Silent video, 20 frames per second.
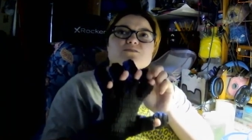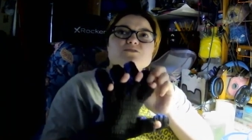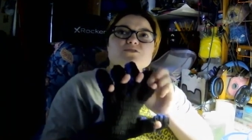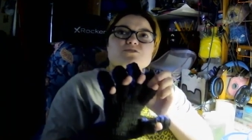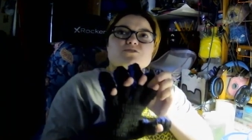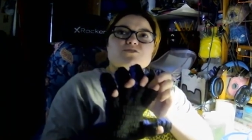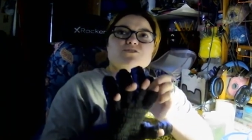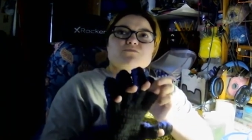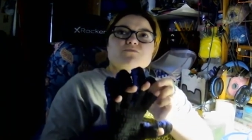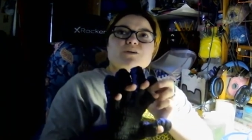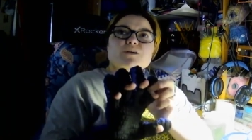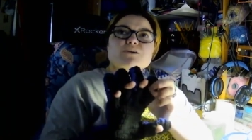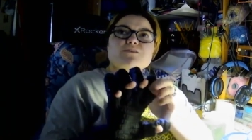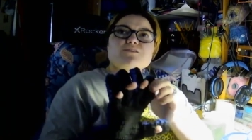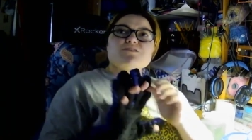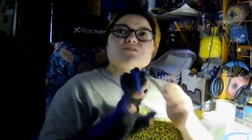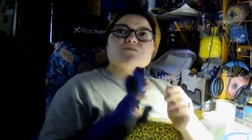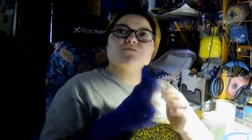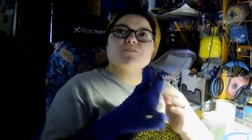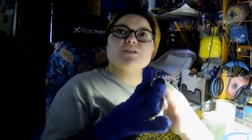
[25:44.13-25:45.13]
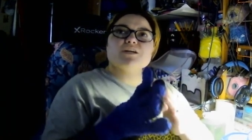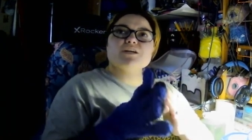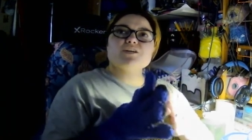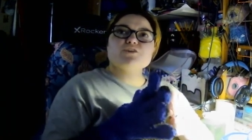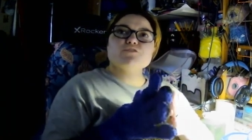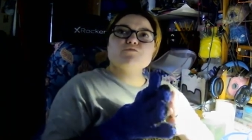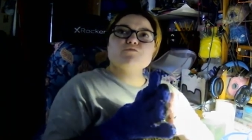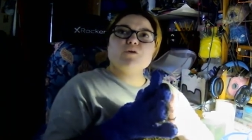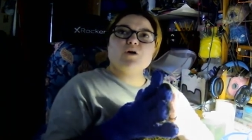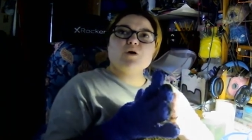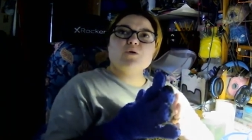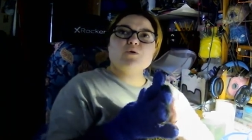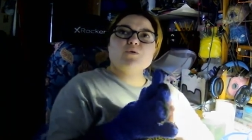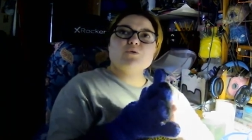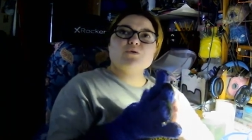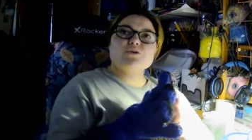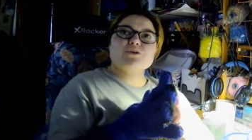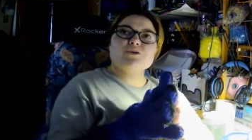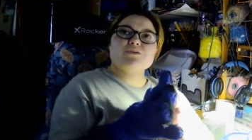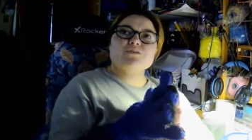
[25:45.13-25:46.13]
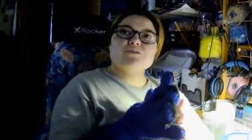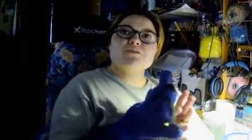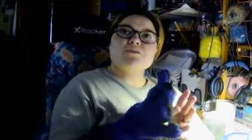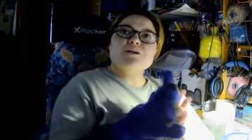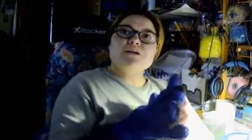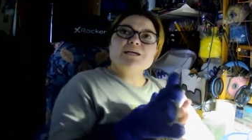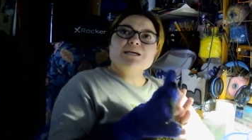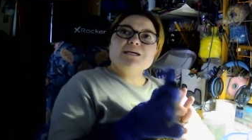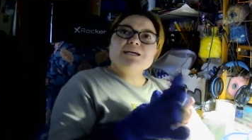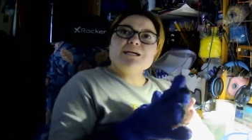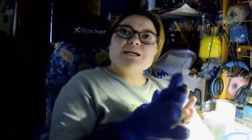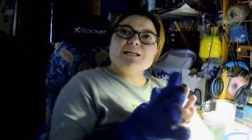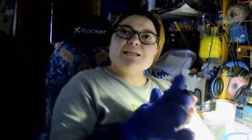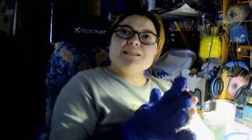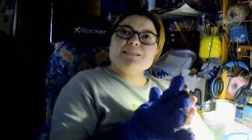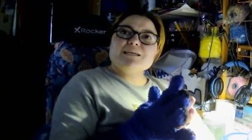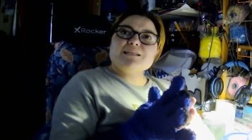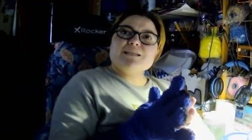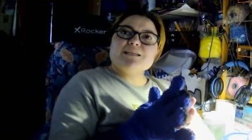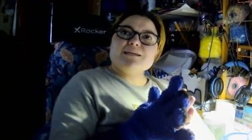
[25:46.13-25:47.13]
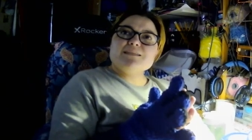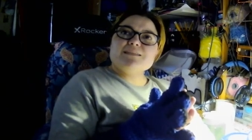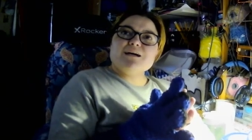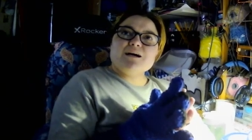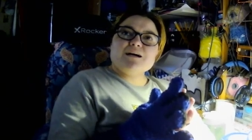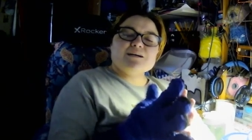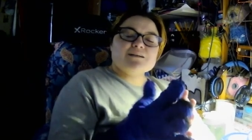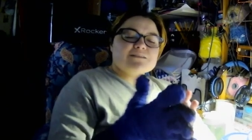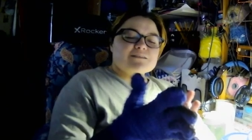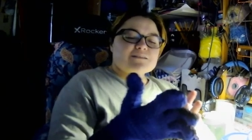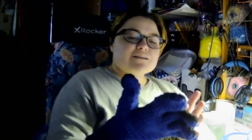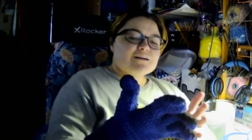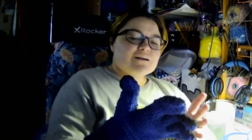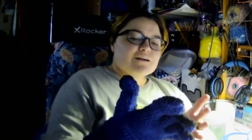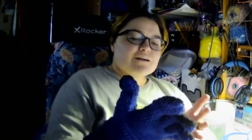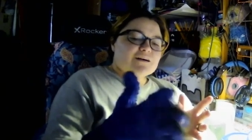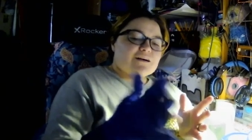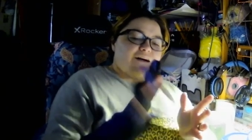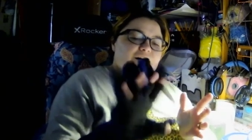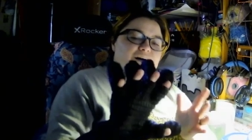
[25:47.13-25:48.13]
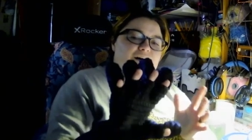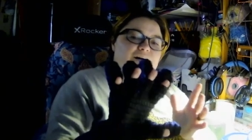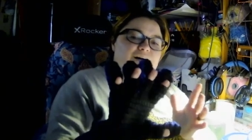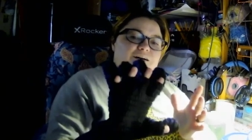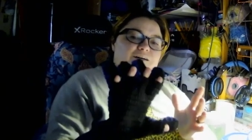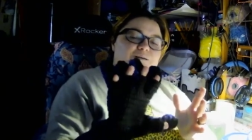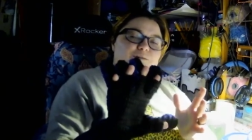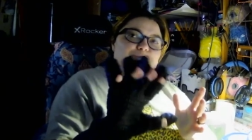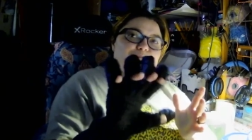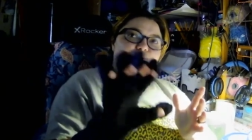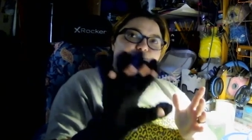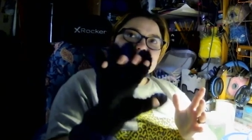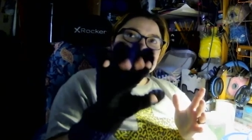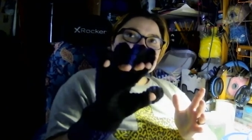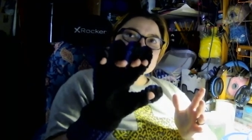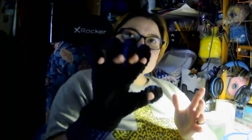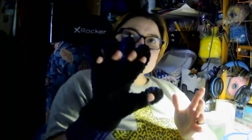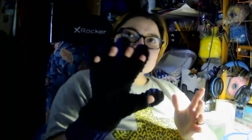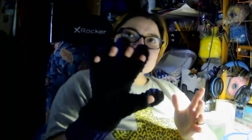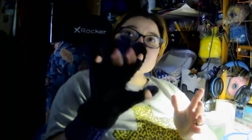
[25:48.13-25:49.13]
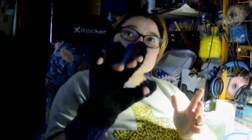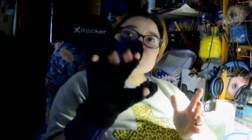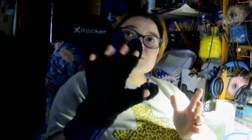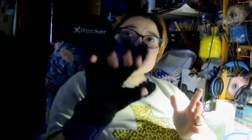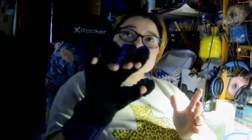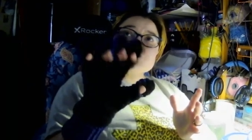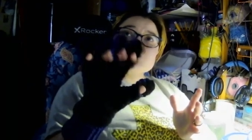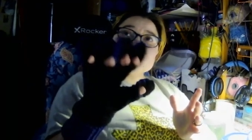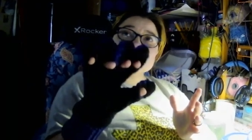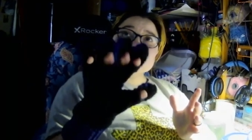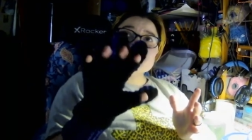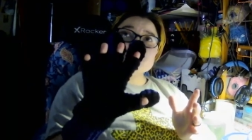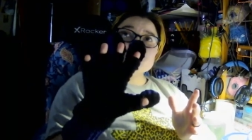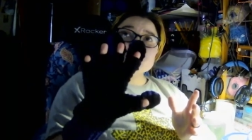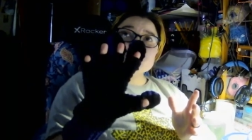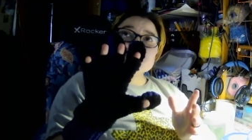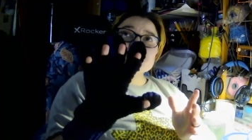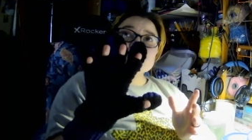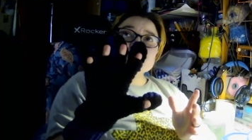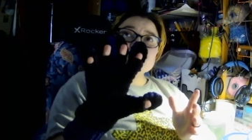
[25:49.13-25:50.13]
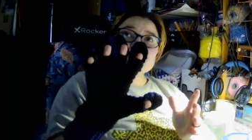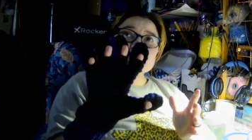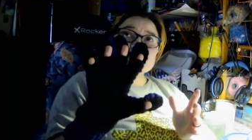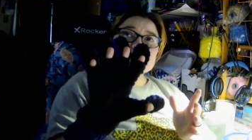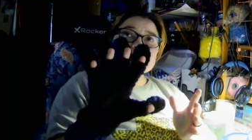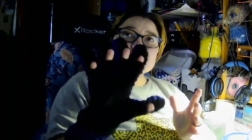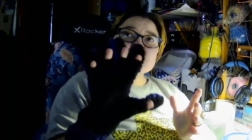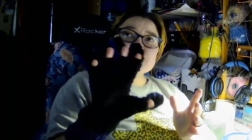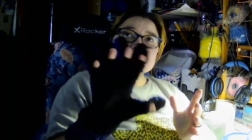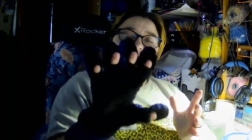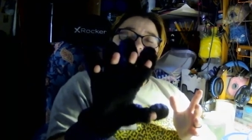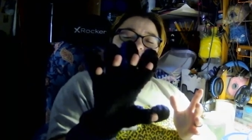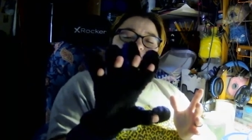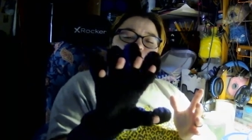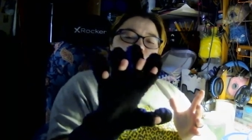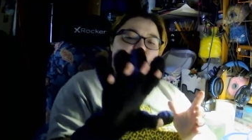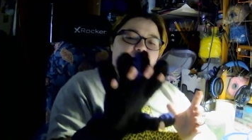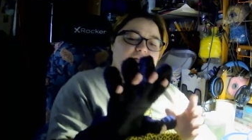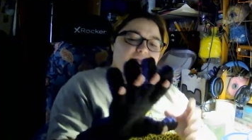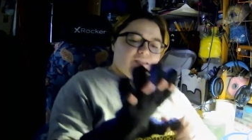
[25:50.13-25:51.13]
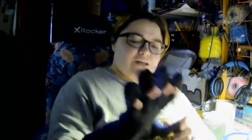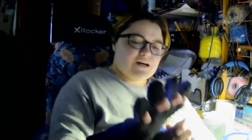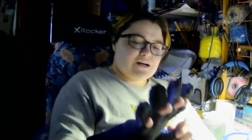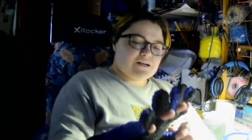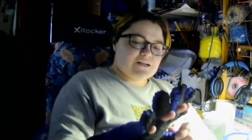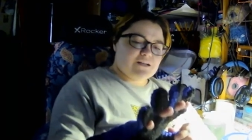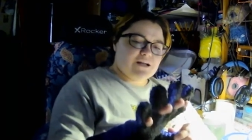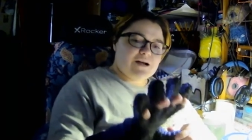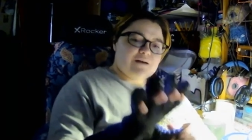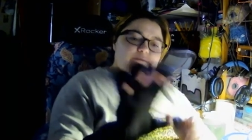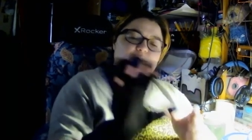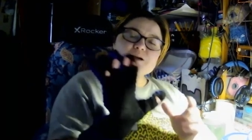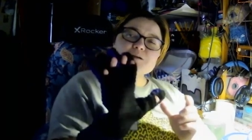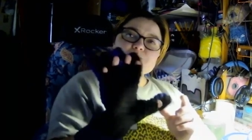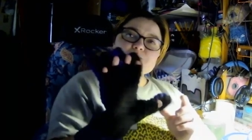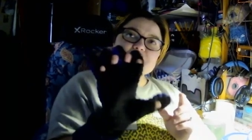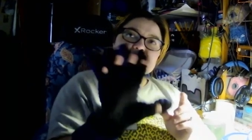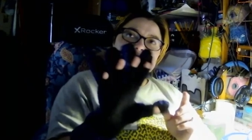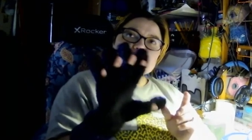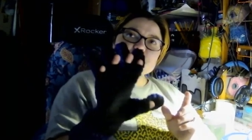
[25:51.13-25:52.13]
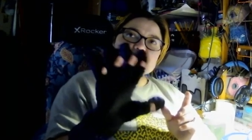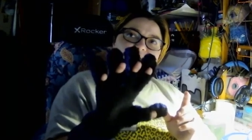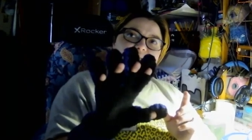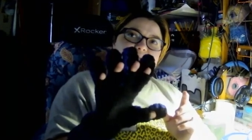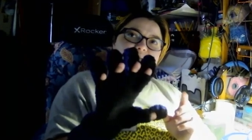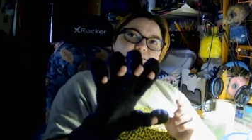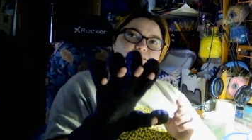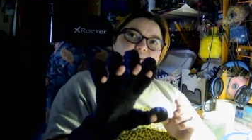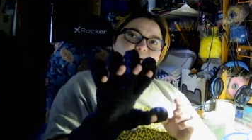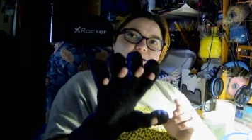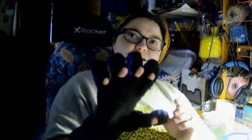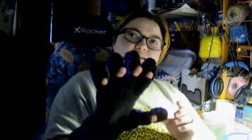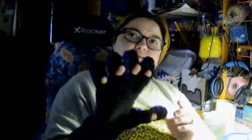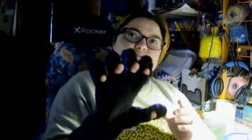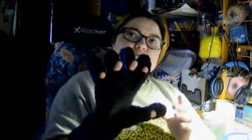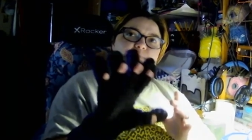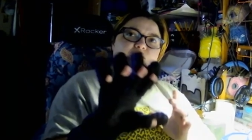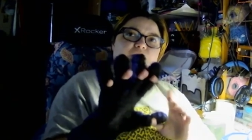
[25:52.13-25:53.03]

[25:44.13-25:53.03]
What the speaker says: still use your fingers for like your phone or anything like that. Um, so that's really, really cool. I do like that. I might make me a set,